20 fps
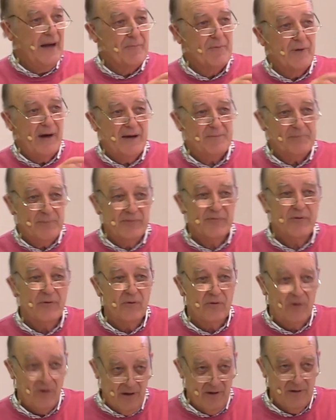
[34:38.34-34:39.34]
I'm right
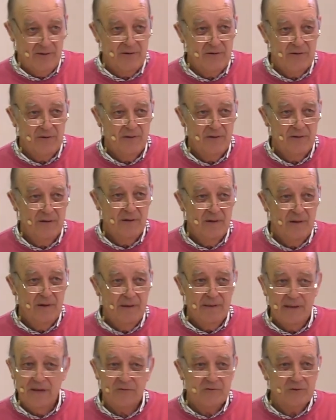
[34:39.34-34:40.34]
before God.
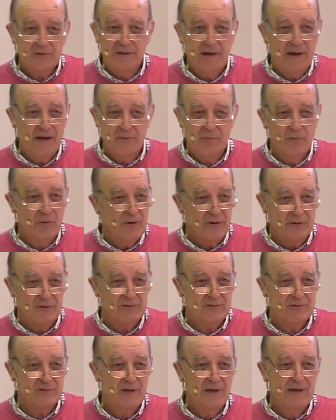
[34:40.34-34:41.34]
That's not how it
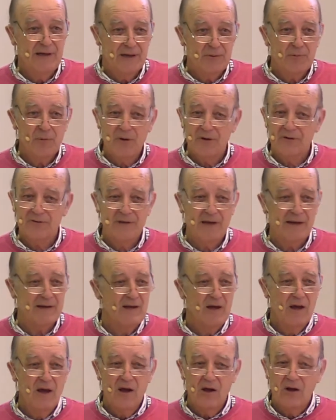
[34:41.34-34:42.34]
works. It works that
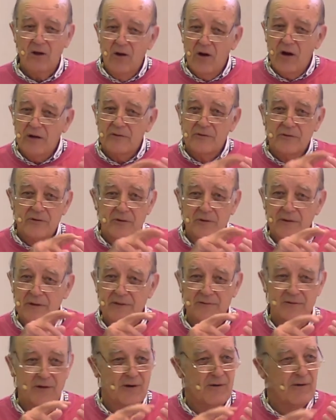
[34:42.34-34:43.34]
God, through
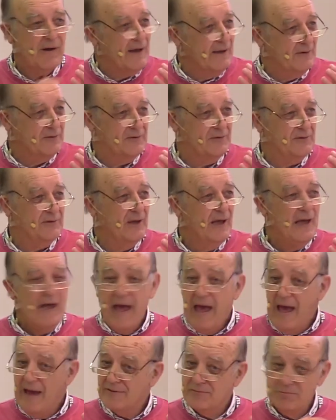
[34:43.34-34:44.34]
his grace,
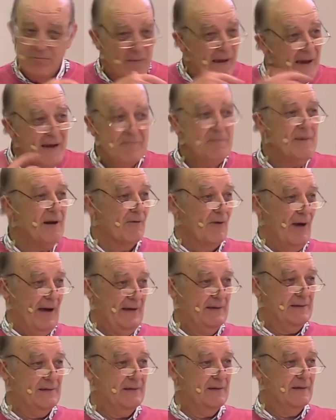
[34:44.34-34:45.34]
has made me
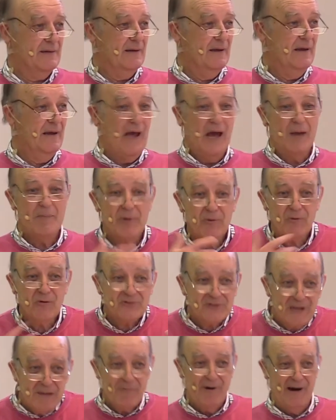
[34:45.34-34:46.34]
right. And
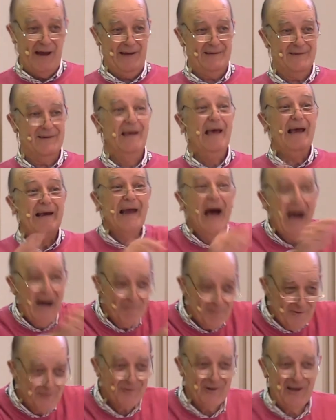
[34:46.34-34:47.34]
because I'm right, now I
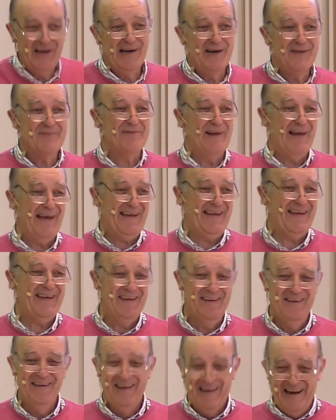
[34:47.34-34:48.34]
must try and live like
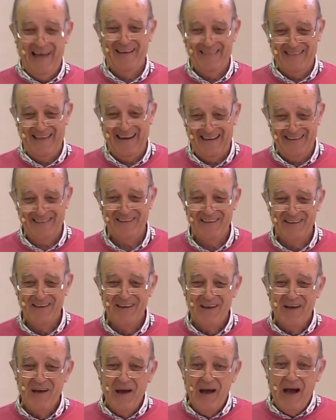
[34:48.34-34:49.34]
that.
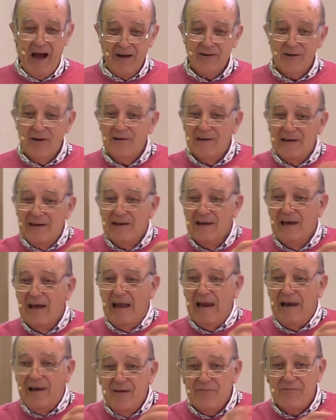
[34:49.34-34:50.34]
I don't
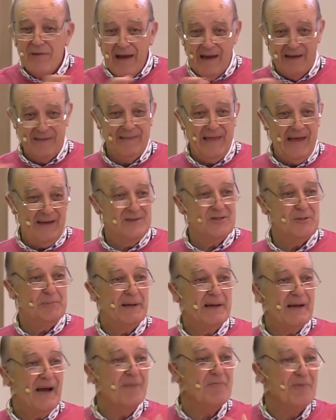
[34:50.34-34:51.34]
live like that to
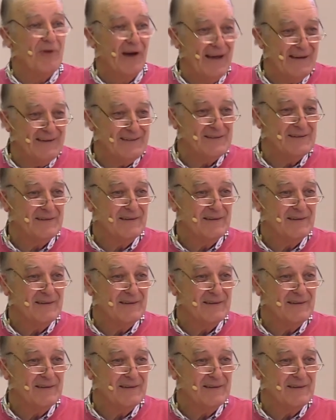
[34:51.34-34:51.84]
become right.